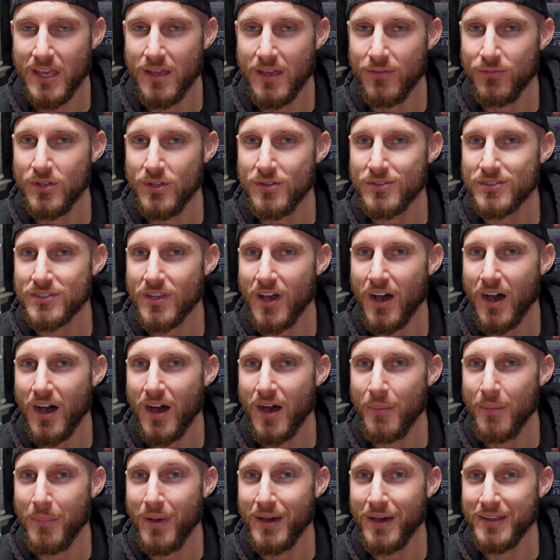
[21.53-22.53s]
If you
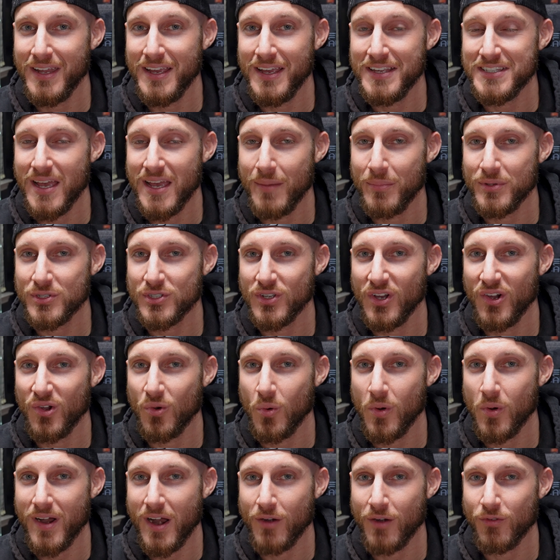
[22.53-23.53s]
saw Monday's episode
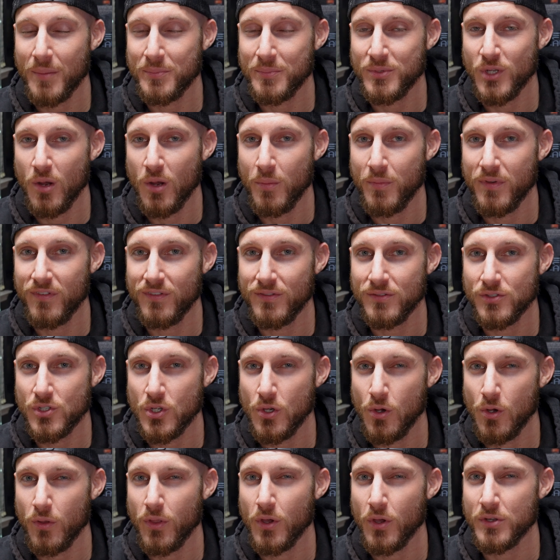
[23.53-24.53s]
where I ripped open
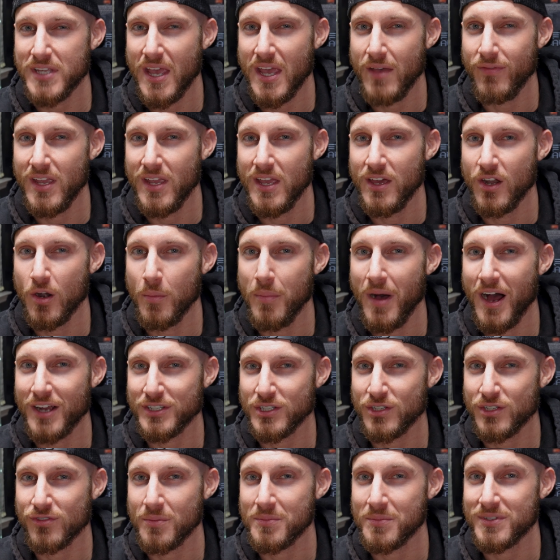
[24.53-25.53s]
2 of those heavy hitter
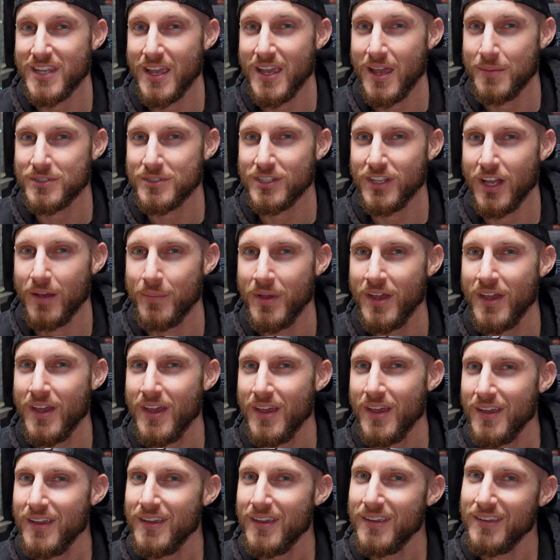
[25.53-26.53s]
boxes from Sam's Club,
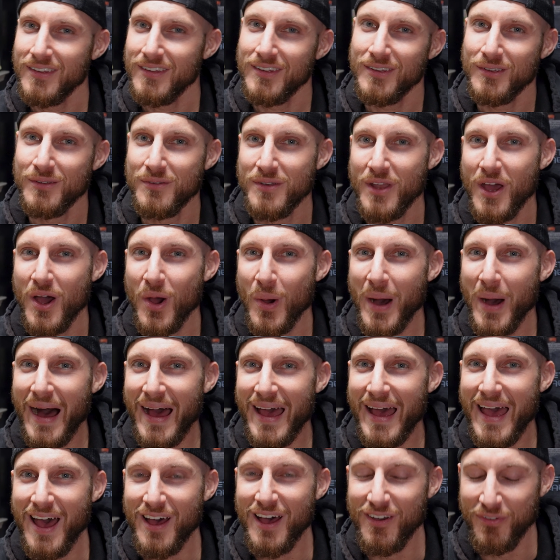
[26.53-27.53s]
you know I
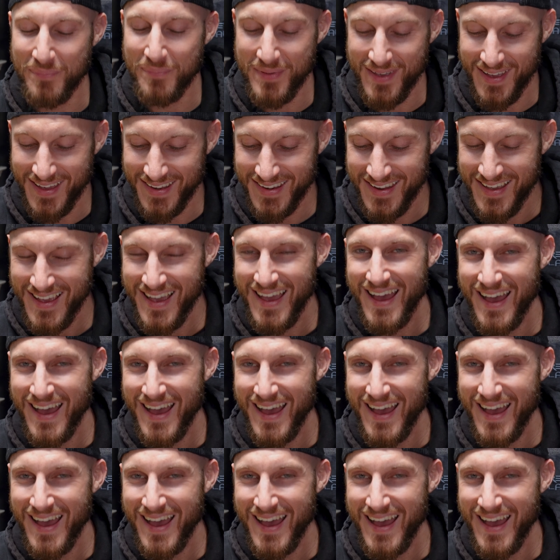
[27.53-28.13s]
have been.